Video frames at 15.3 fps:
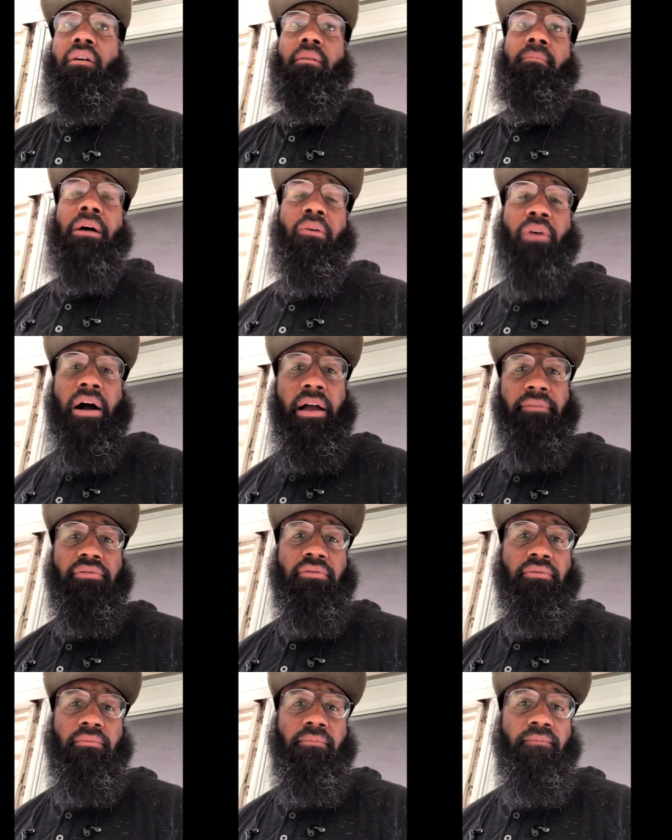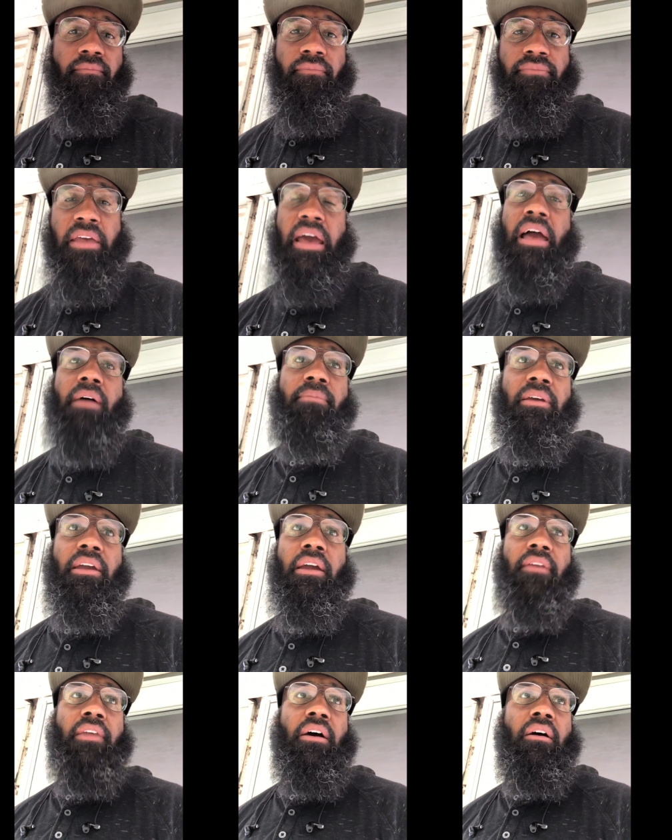my wife's dad be
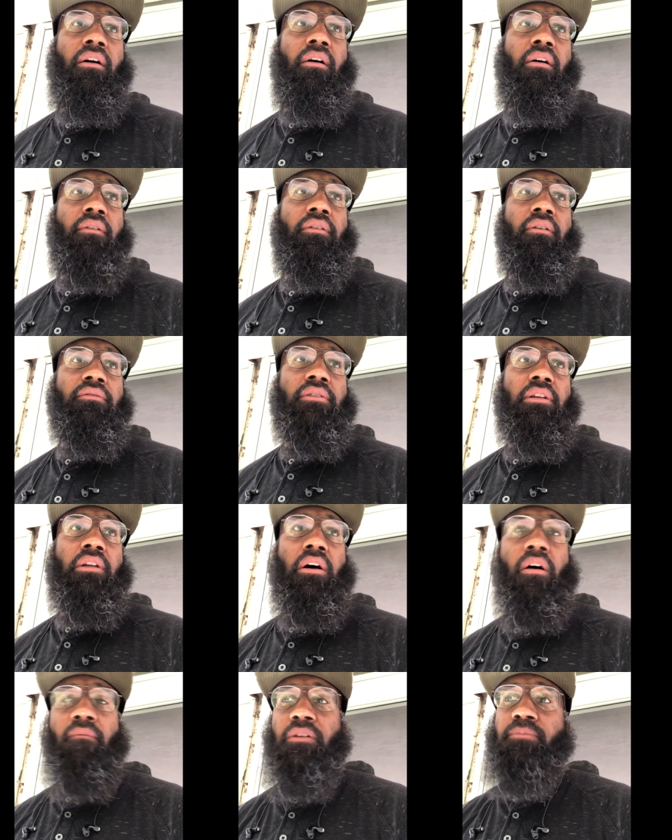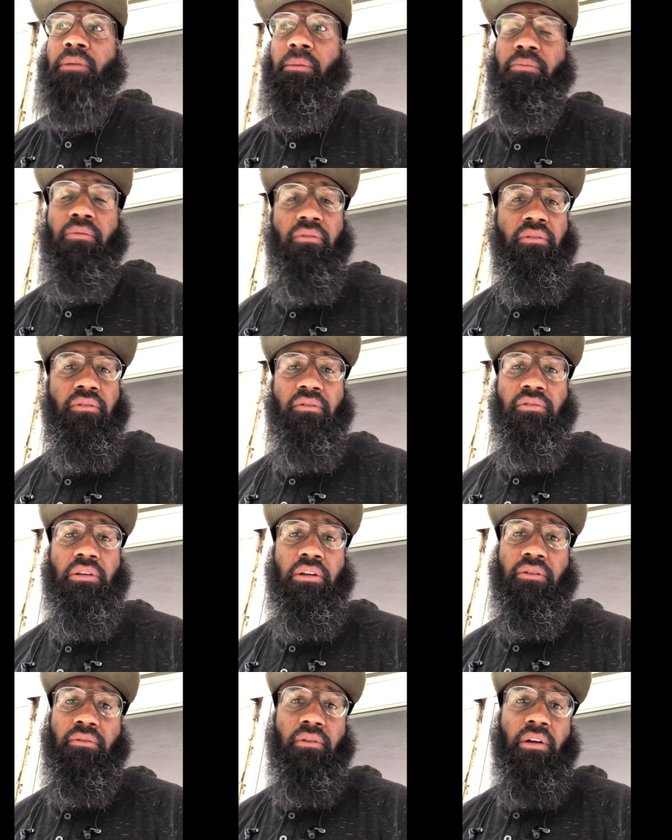in, that all, you know I'm saying, the homeless people, and, you know I'm
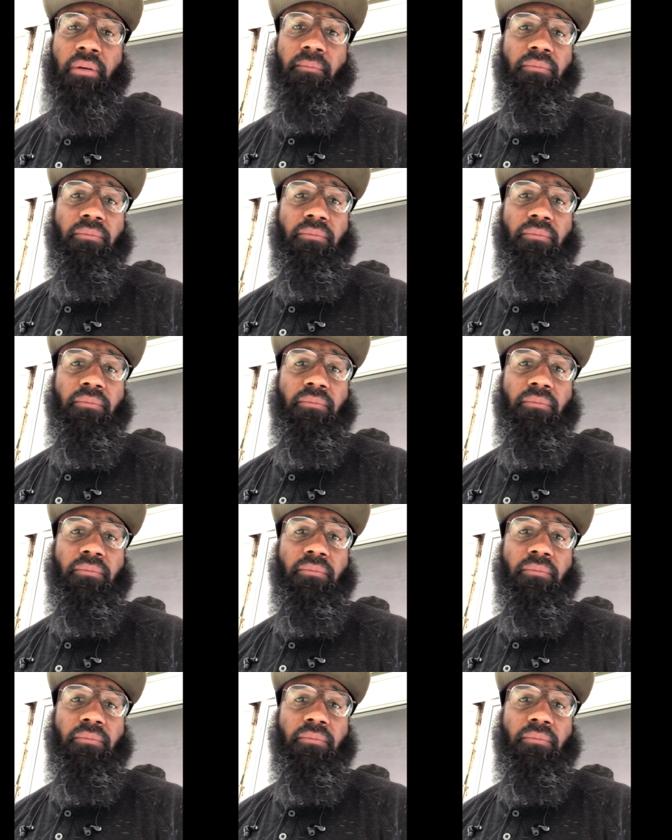saying,